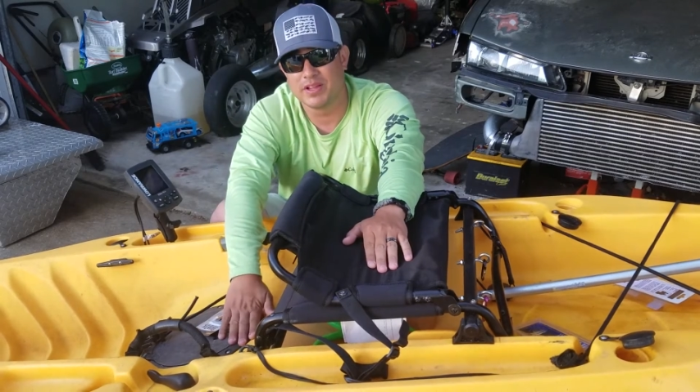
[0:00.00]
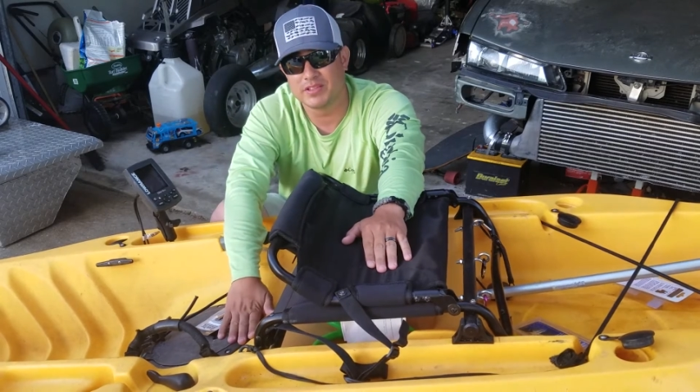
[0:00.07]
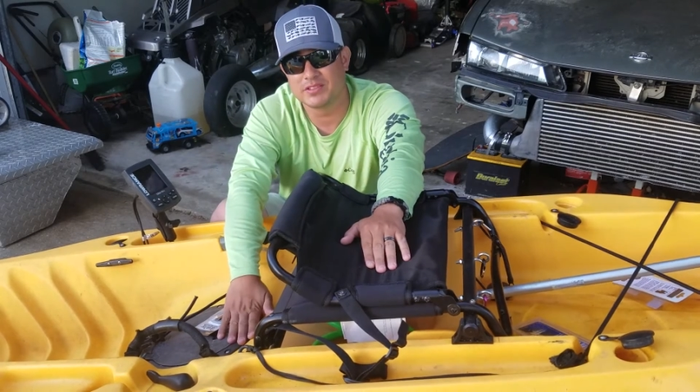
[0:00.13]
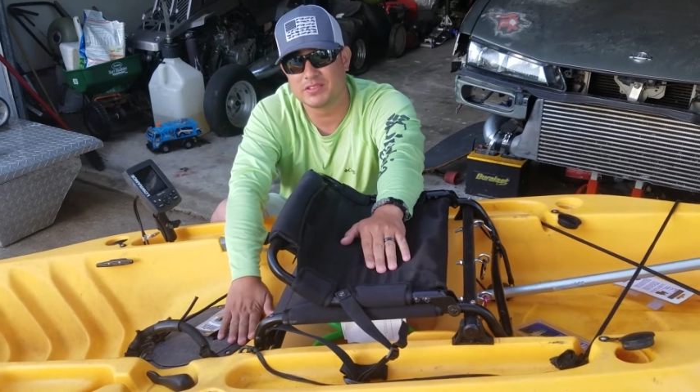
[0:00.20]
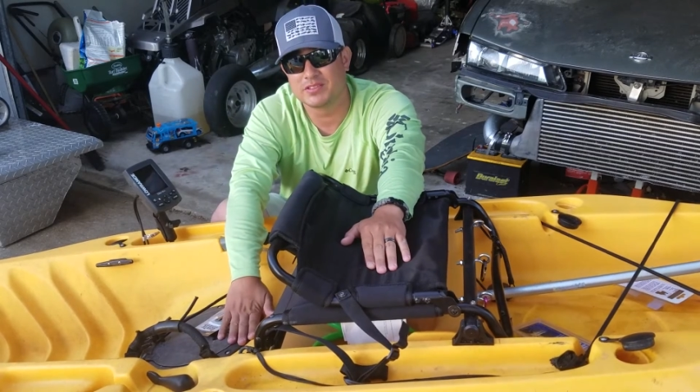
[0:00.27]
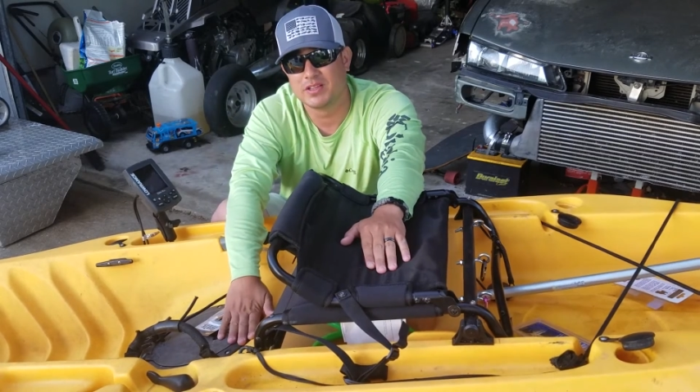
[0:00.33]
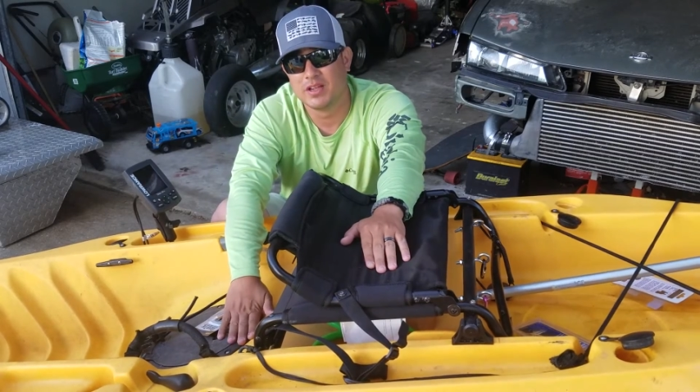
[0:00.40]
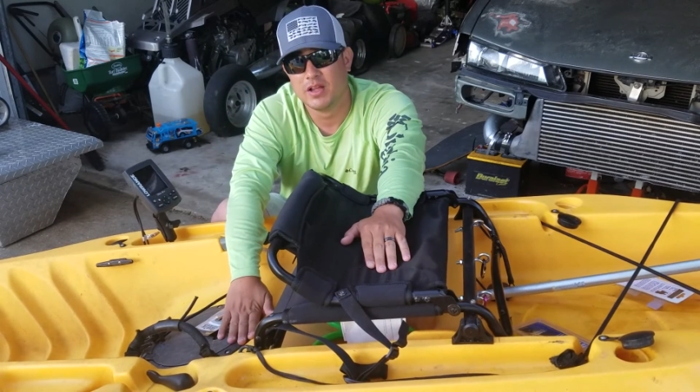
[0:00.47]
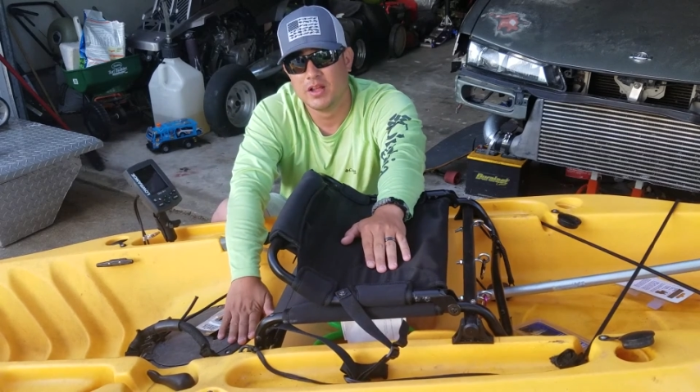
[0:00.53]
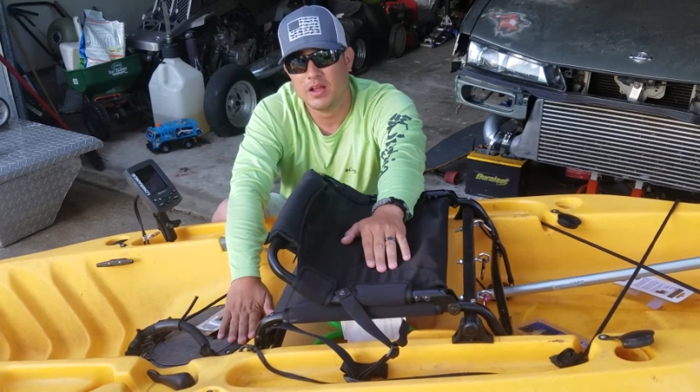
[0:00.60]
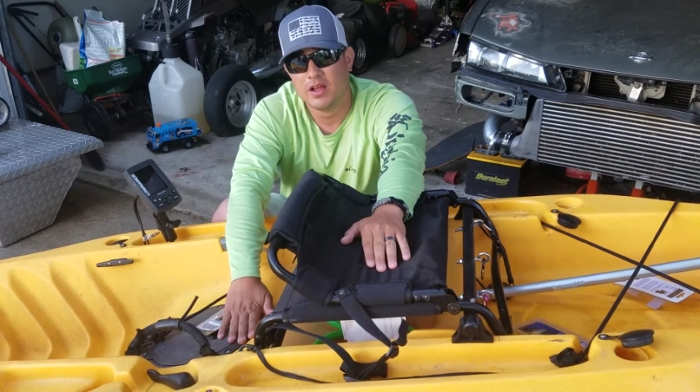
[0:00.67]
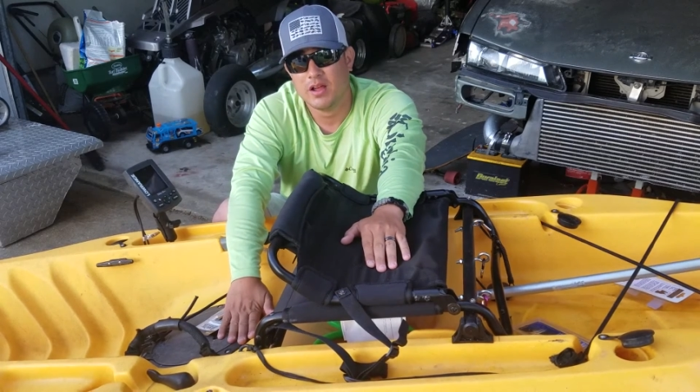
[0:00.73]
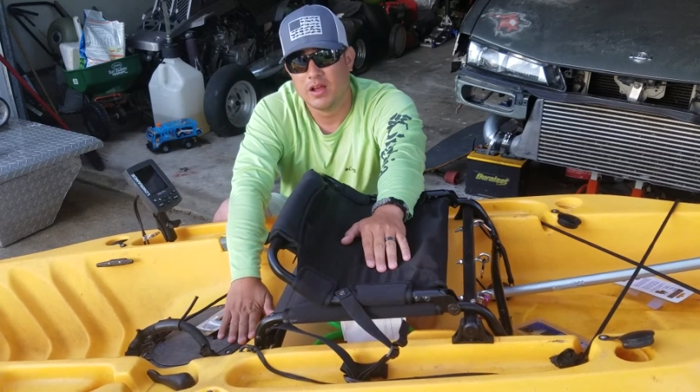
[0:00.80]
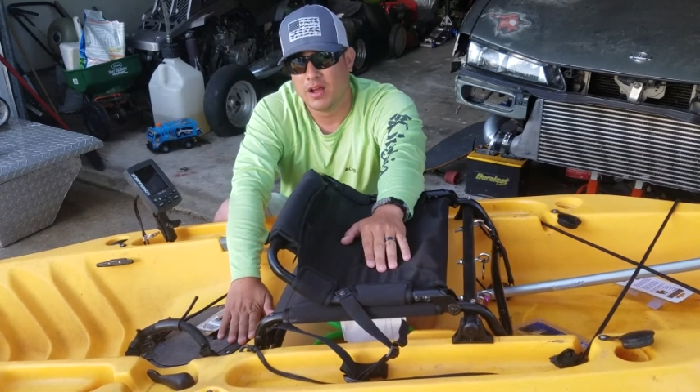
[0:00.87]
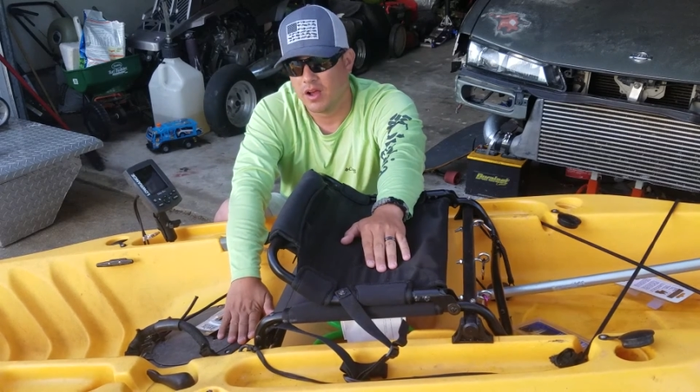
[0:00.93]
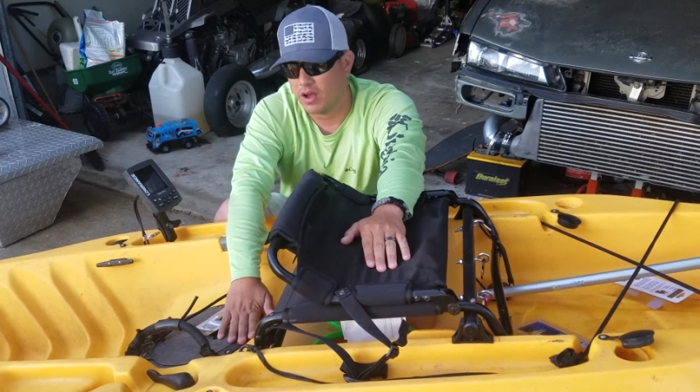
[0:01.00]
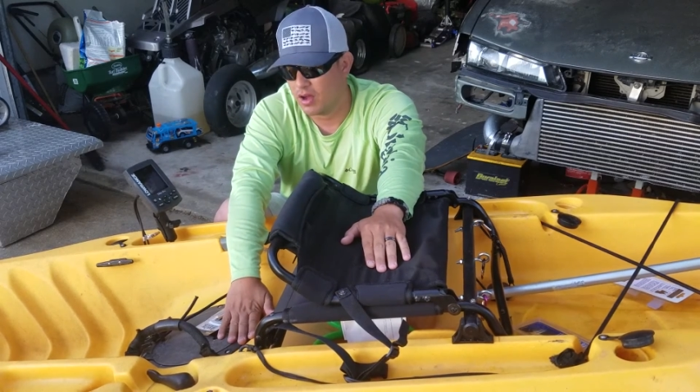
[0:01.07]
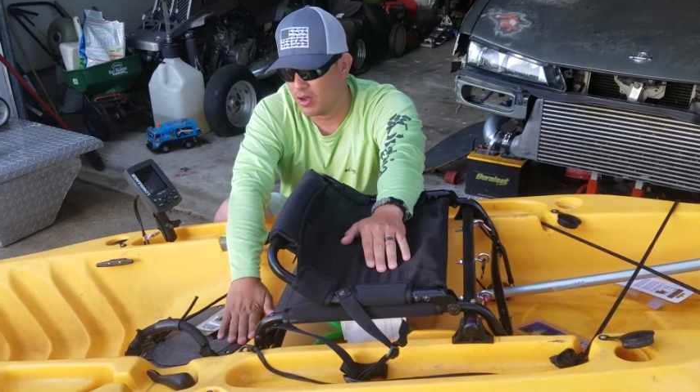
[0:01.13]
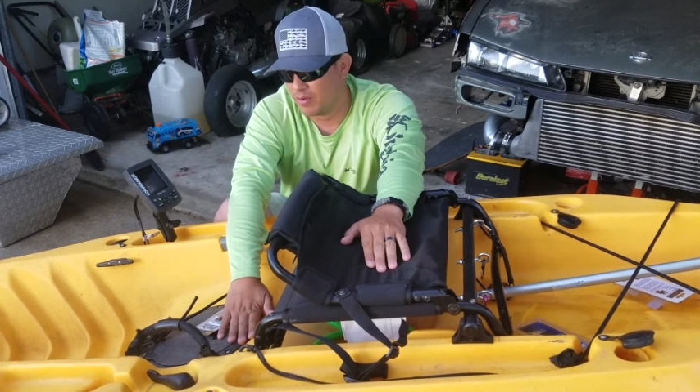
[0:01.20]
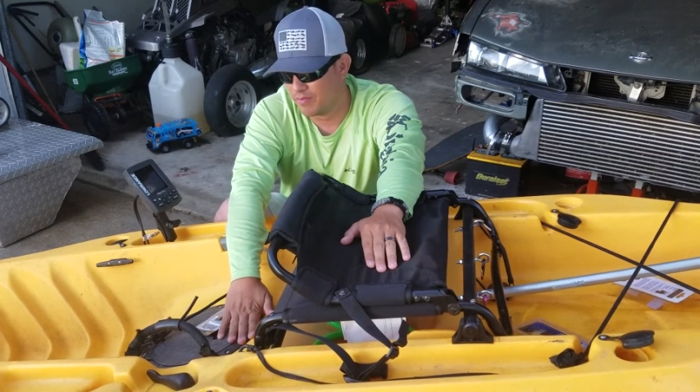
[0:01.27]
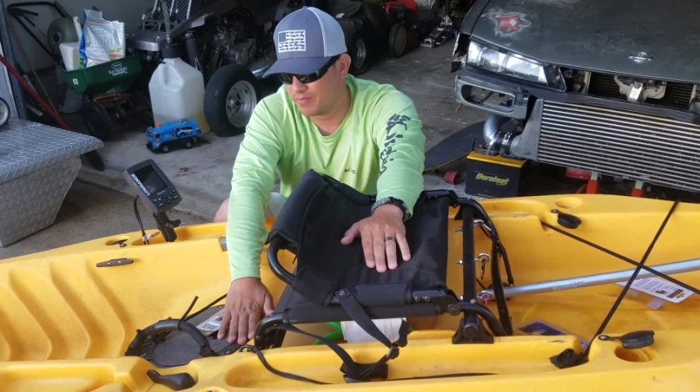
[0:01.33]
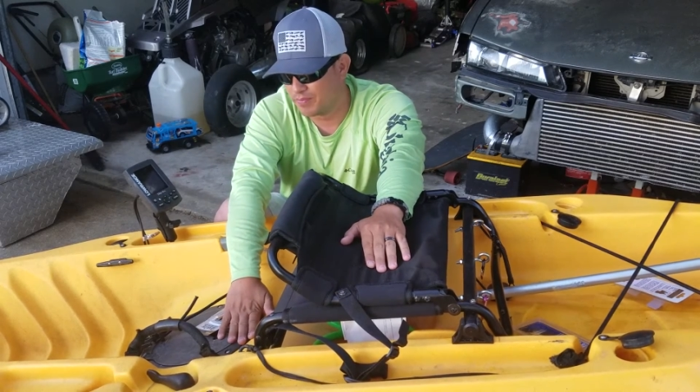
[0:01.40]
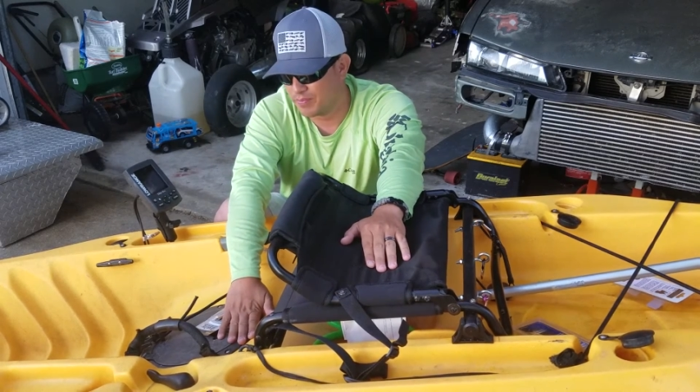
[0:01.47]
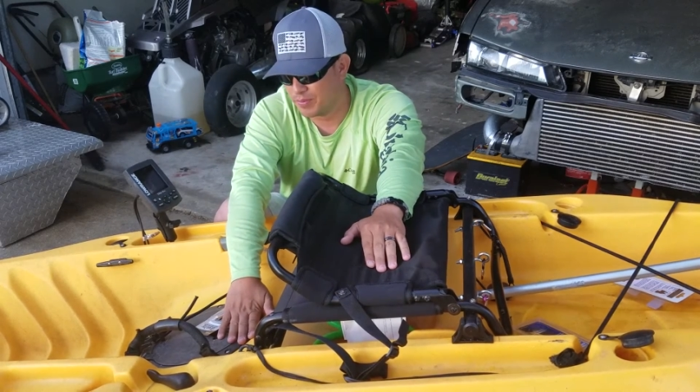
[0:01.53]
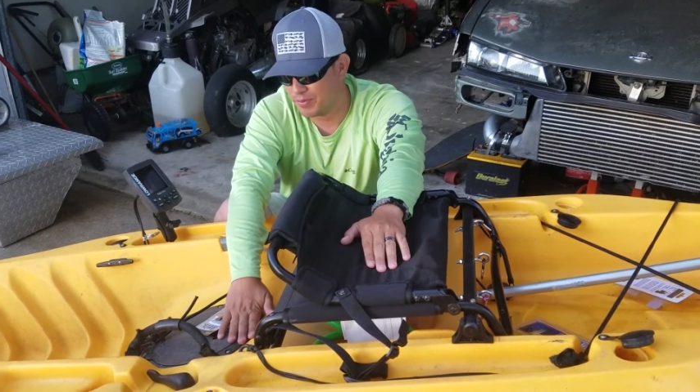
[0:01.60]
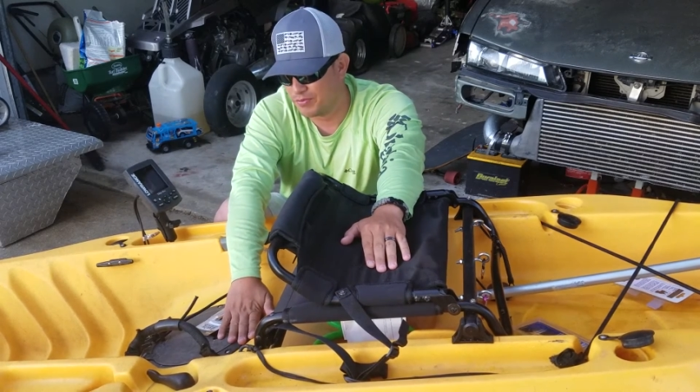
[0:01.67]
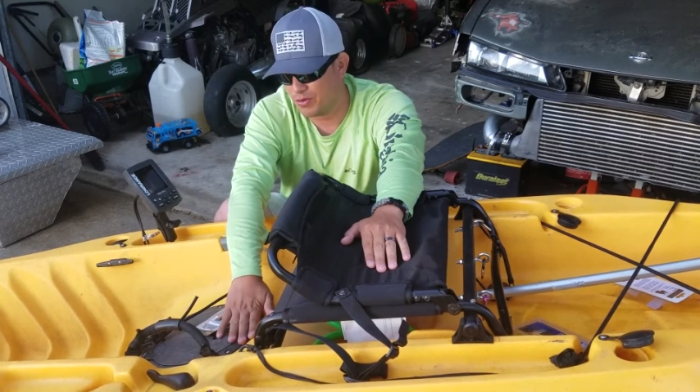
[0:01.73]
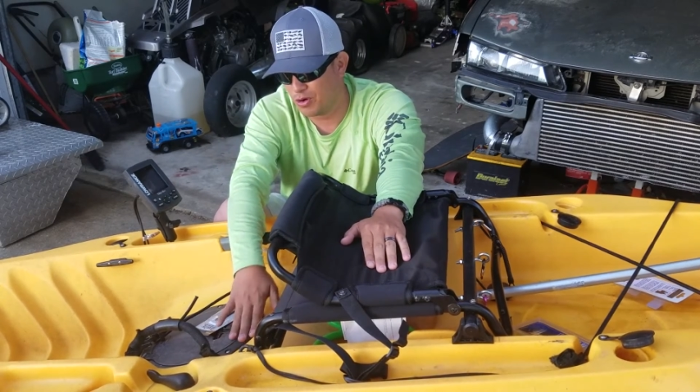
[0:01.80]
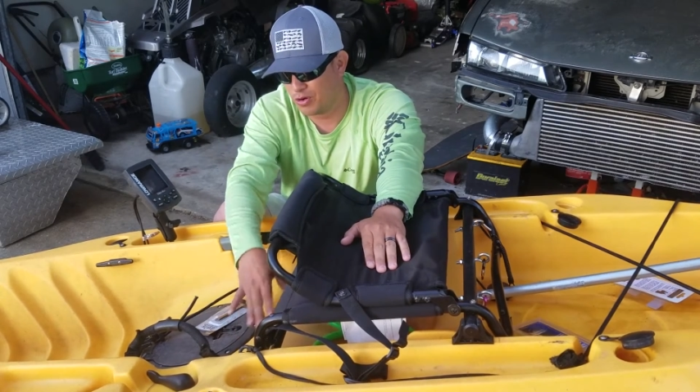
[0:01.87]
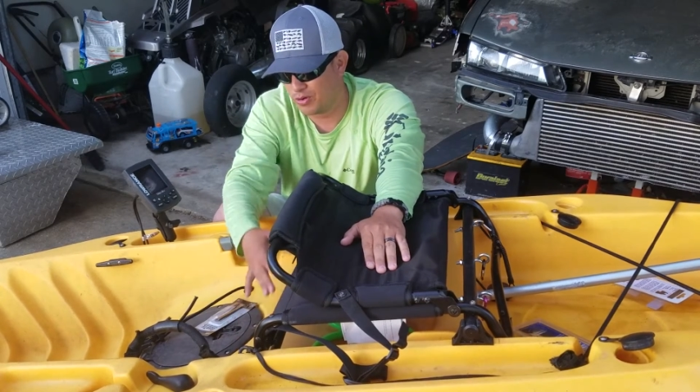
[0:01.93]
this.
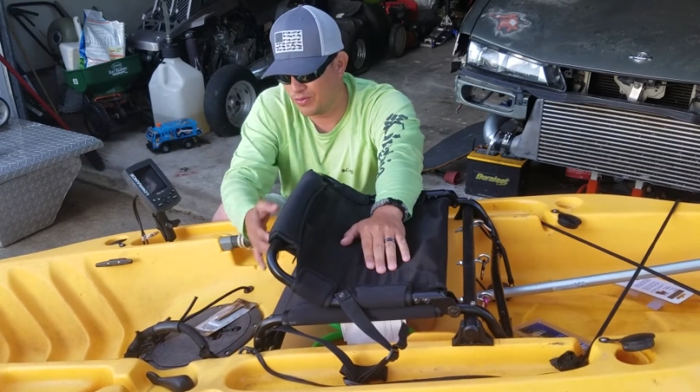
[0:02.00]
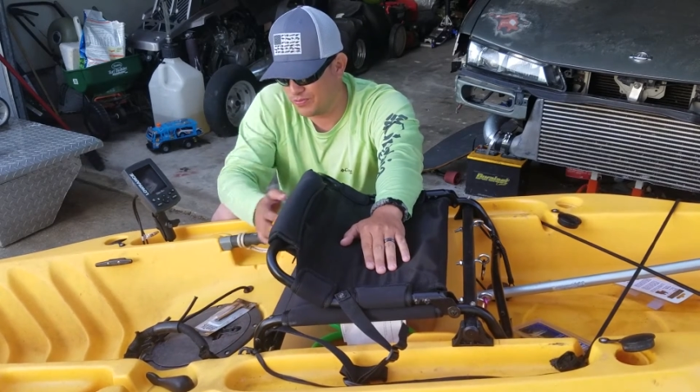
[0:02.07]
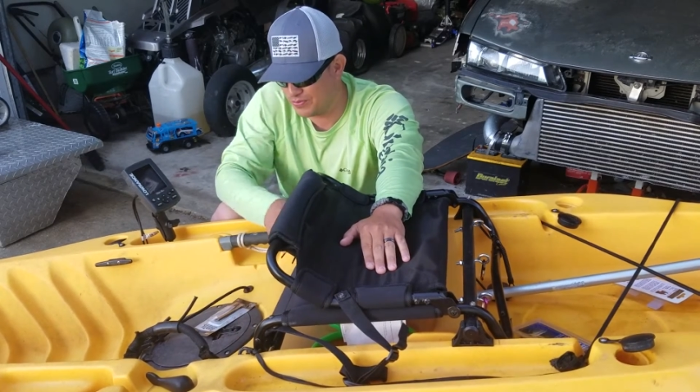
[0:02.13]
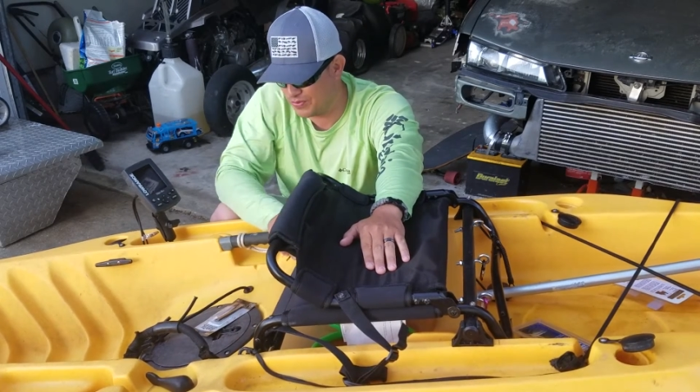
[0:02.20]
Before,